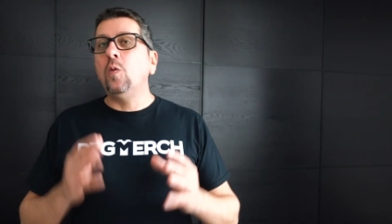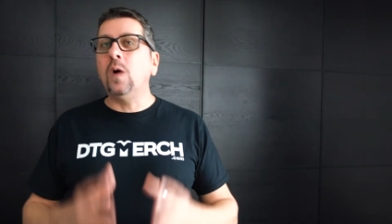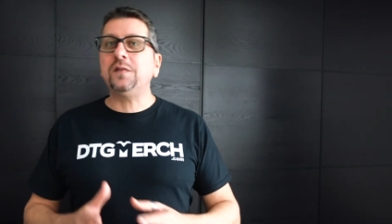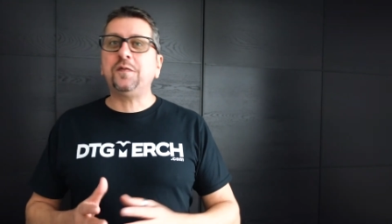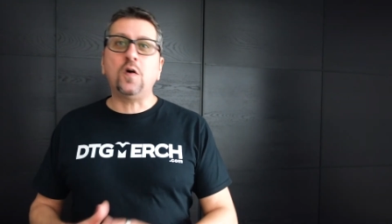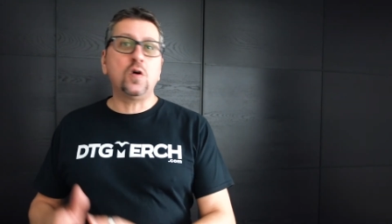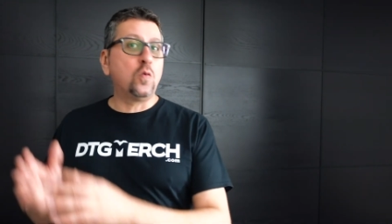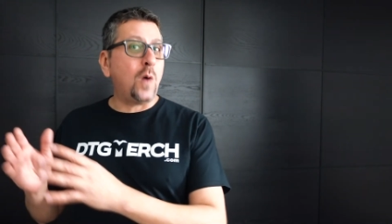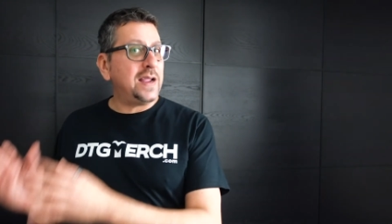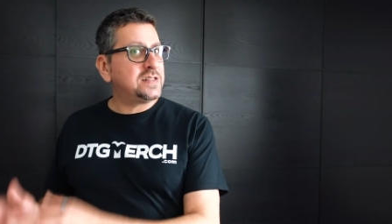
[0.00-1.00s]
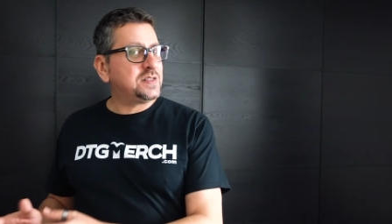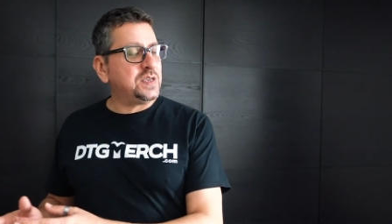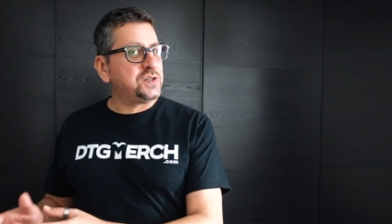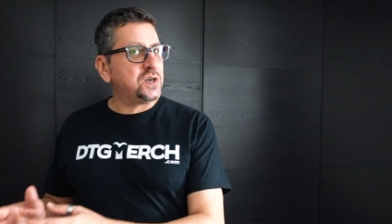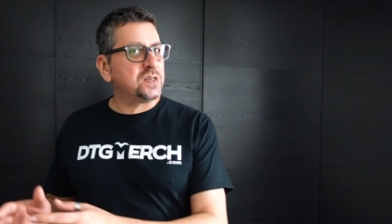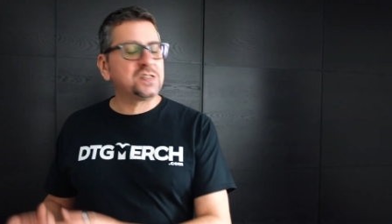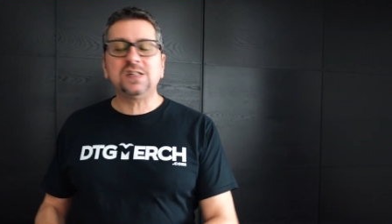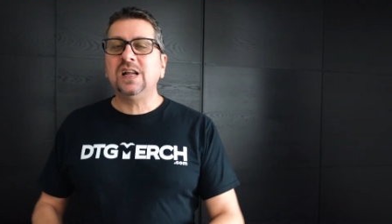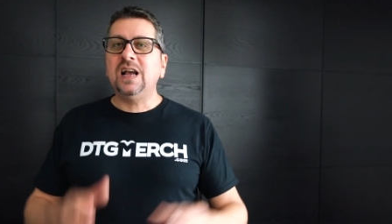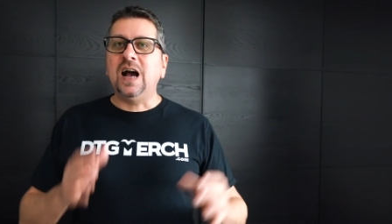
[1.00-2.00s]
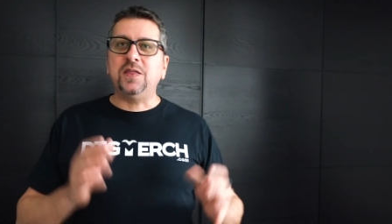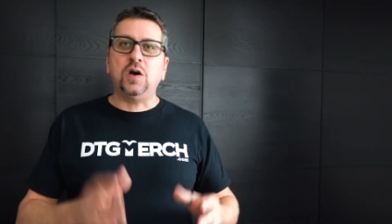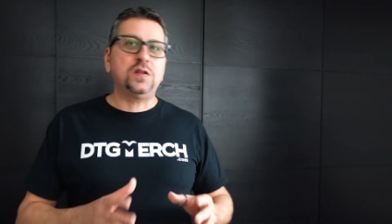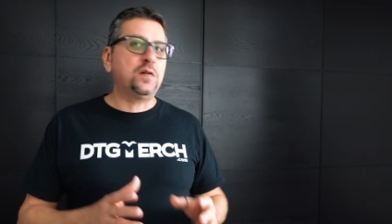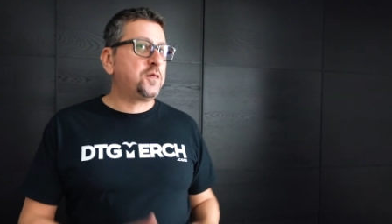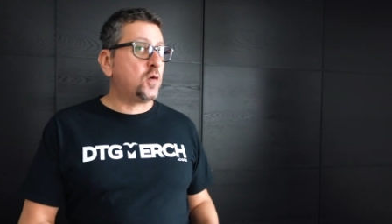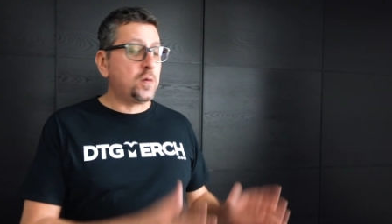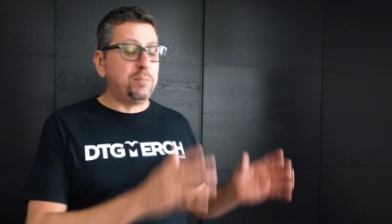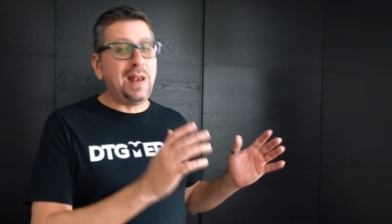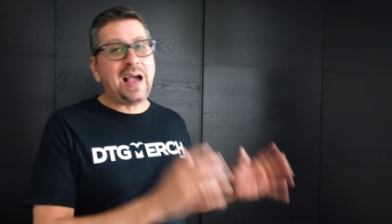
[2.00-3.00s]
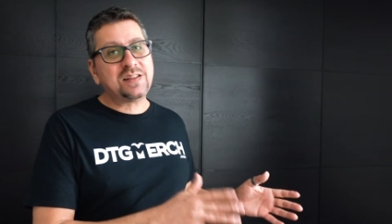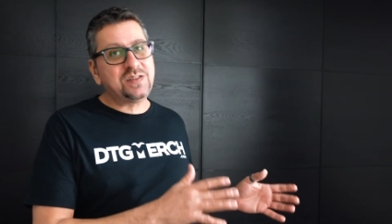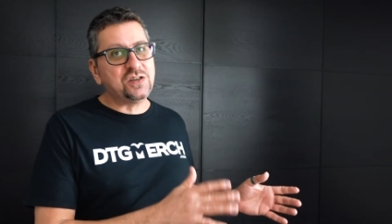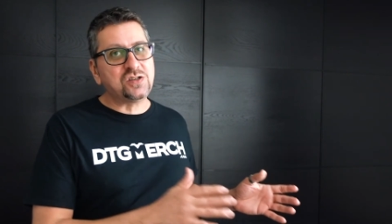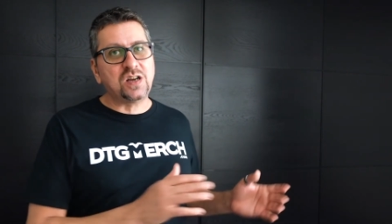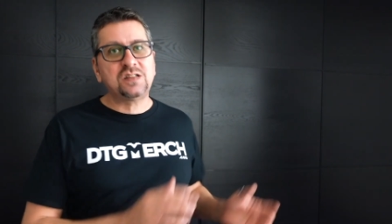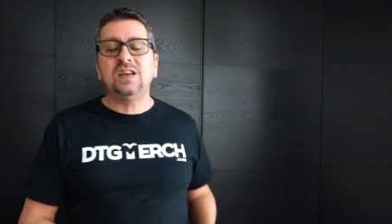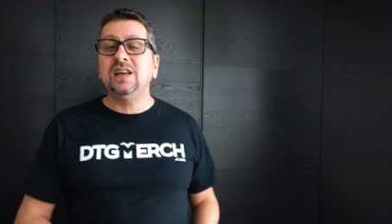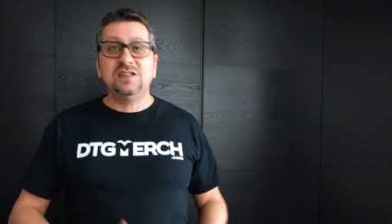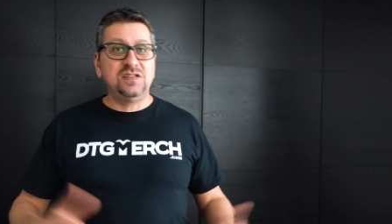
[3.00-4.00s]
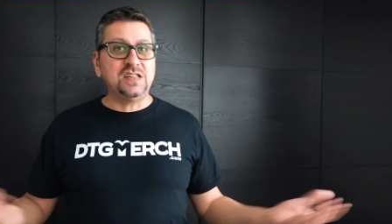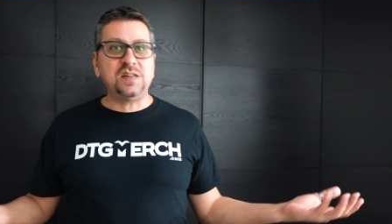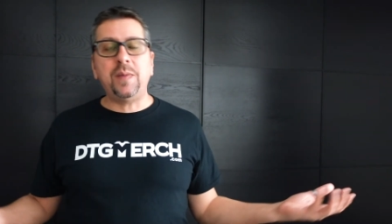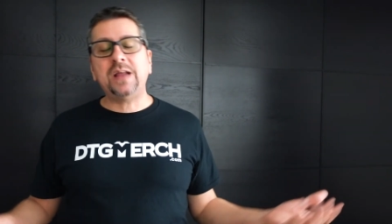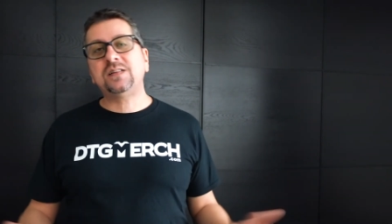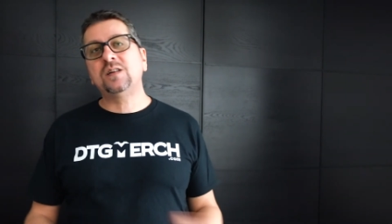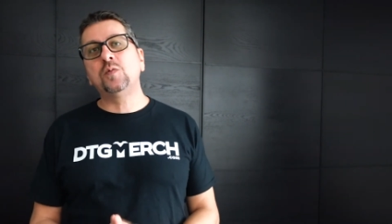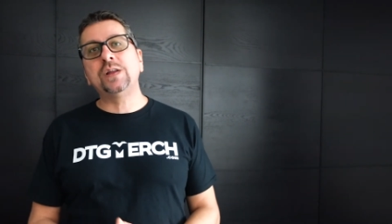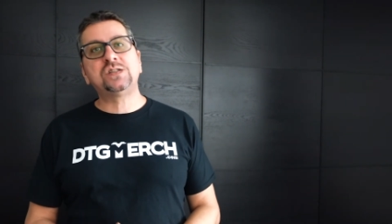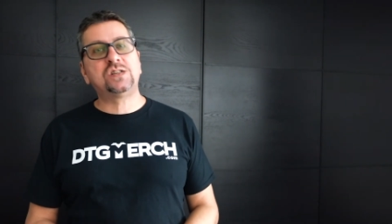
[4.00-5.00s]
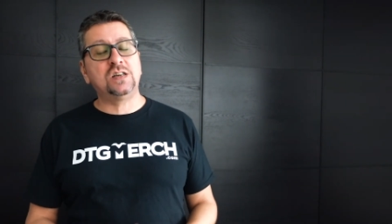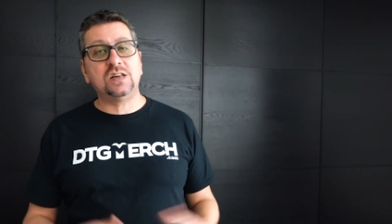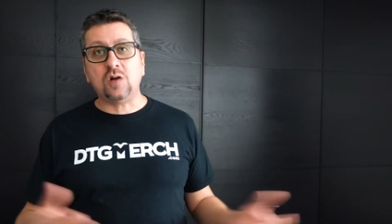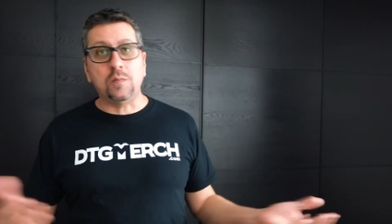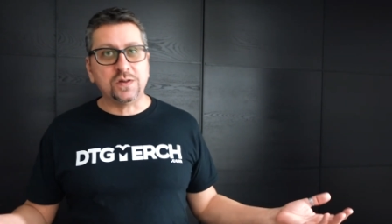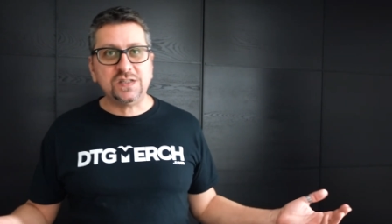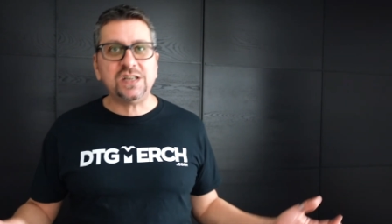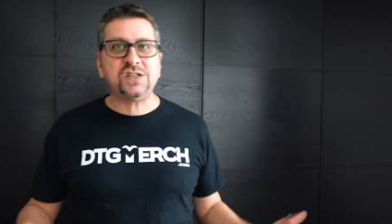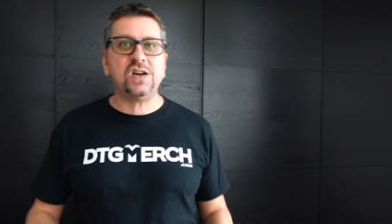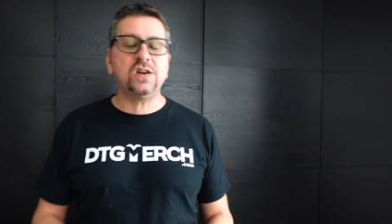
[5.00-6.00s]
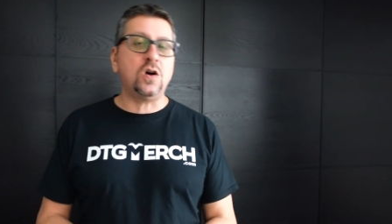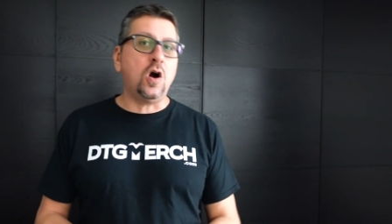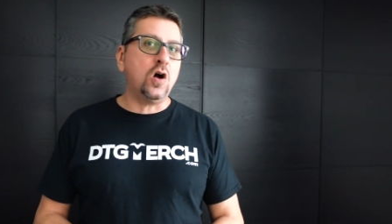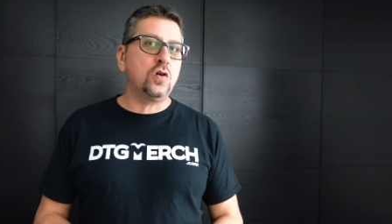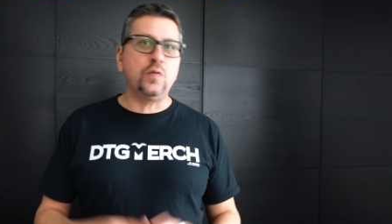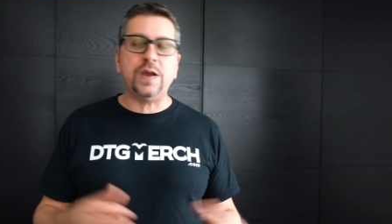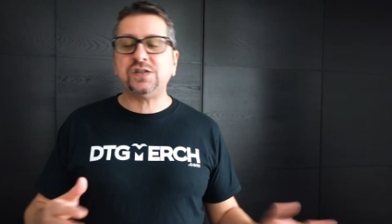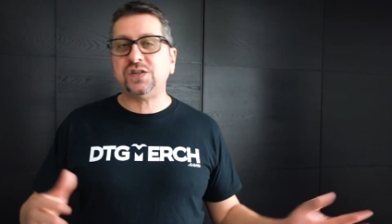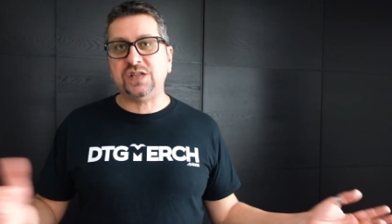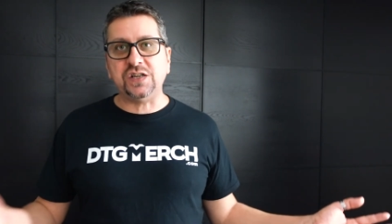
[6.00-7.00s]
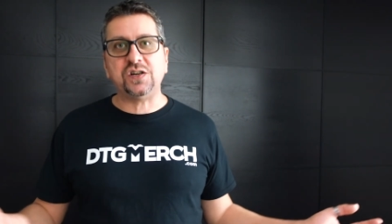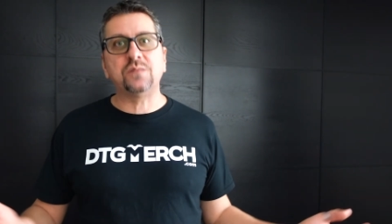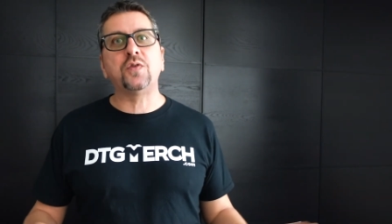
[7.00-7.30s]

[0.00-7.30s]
one for white t-shirts, another for black t-shirt, doesn't matter which uh, composition or which t-shirt